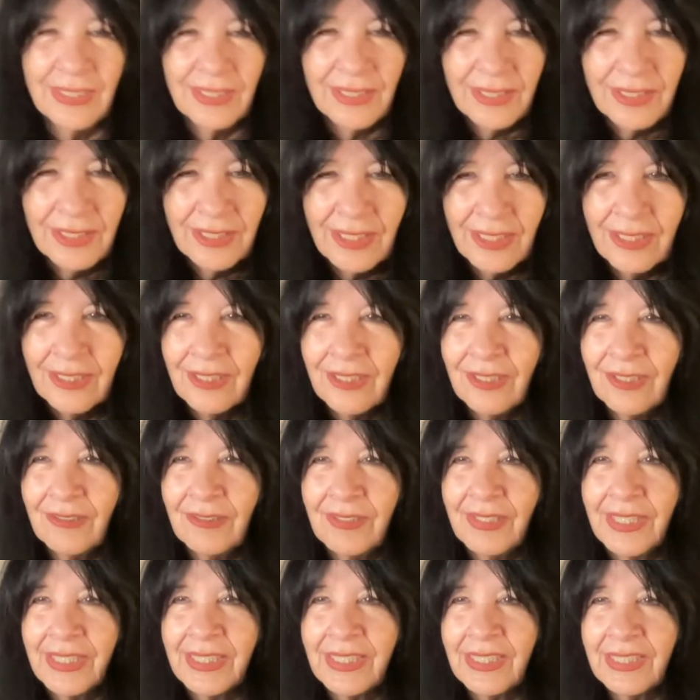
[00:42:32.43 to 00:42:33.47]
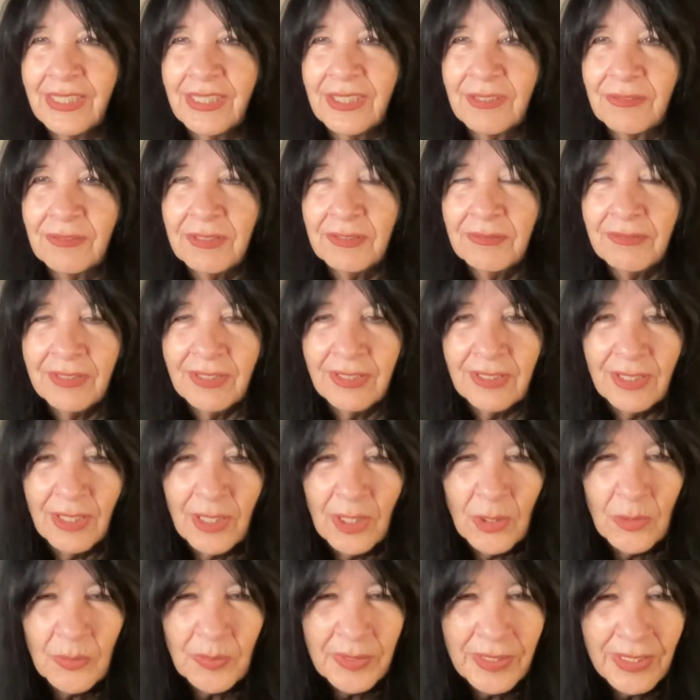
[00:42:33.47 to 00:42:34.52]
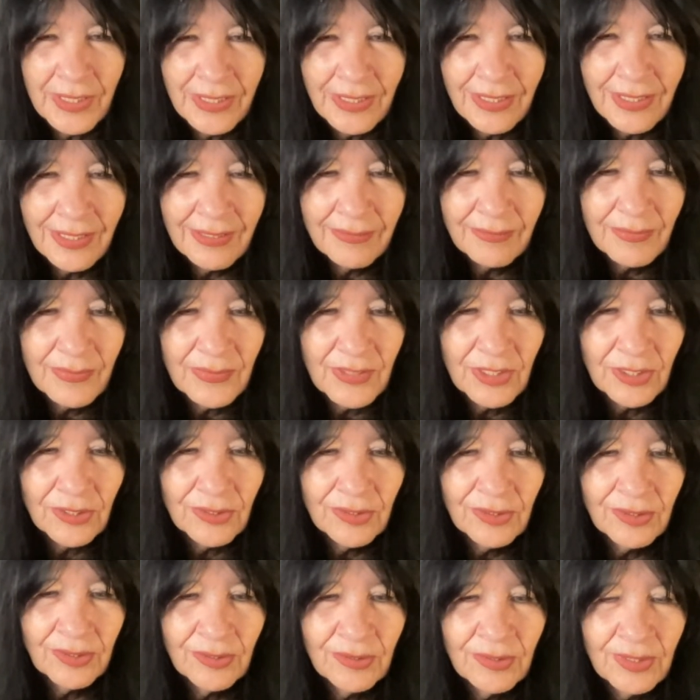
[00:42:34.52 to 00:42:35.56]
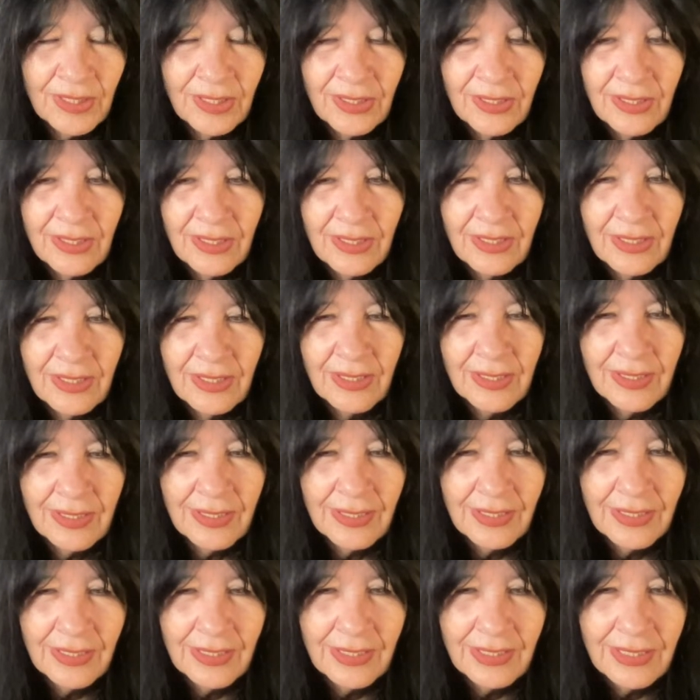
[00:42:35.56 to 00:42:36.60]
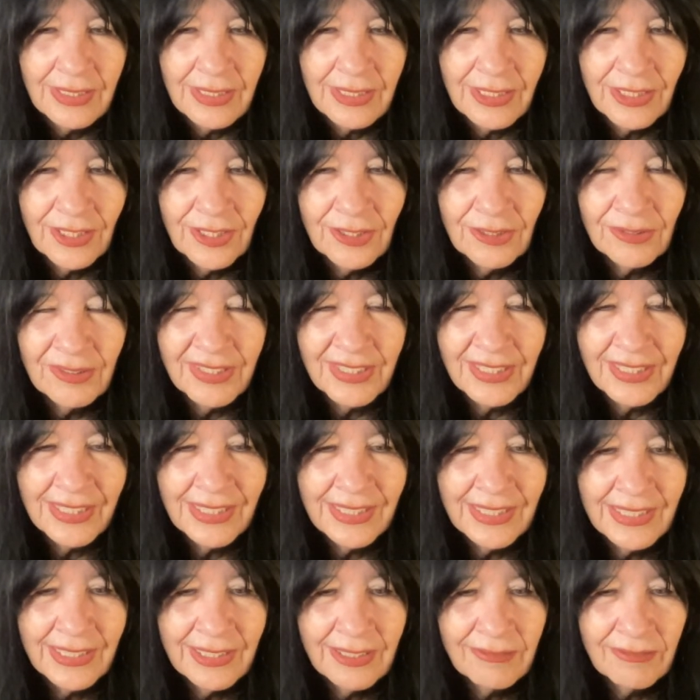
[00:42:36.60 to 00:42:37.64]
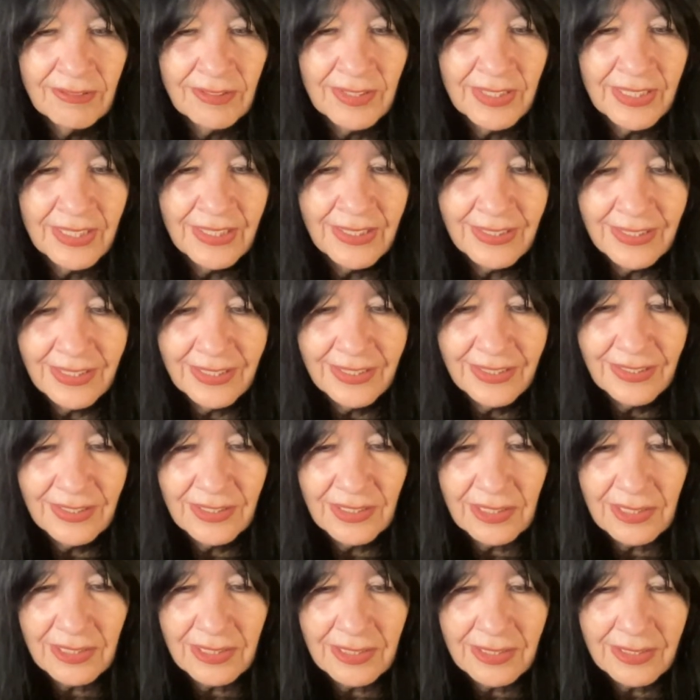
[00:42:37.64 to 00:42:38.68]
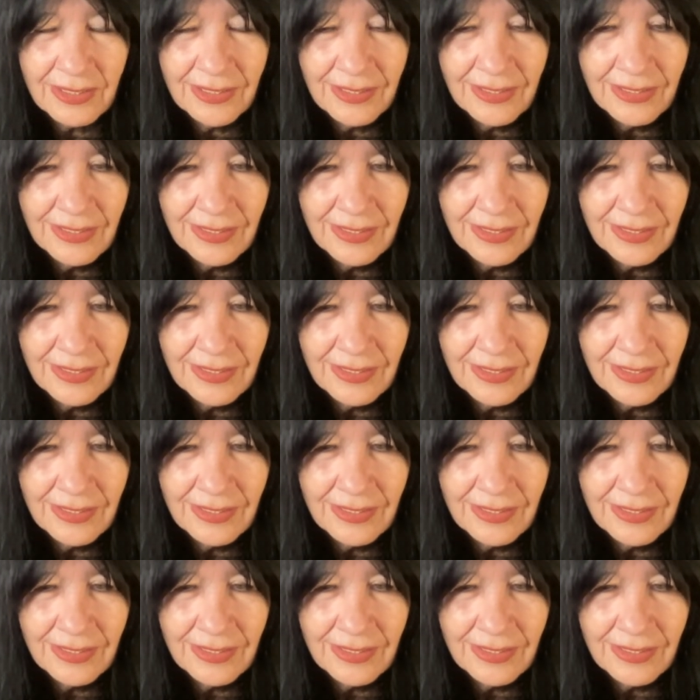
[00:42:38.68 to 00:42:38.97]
So I guess we will open it up to Q&A for the audience.